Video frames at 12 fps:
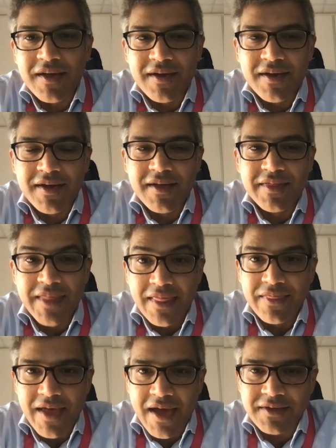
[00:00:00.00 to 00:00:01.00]

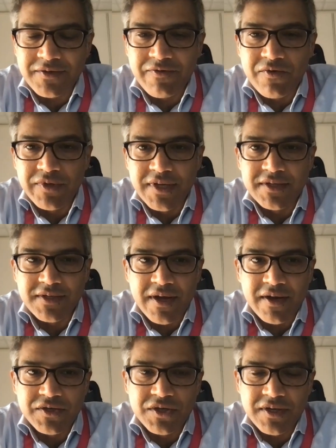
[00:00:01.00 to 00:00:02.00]
than that for these
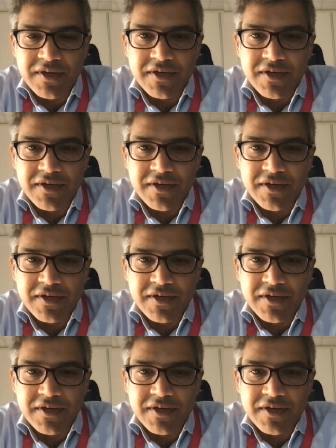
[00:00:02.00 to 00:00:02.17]
large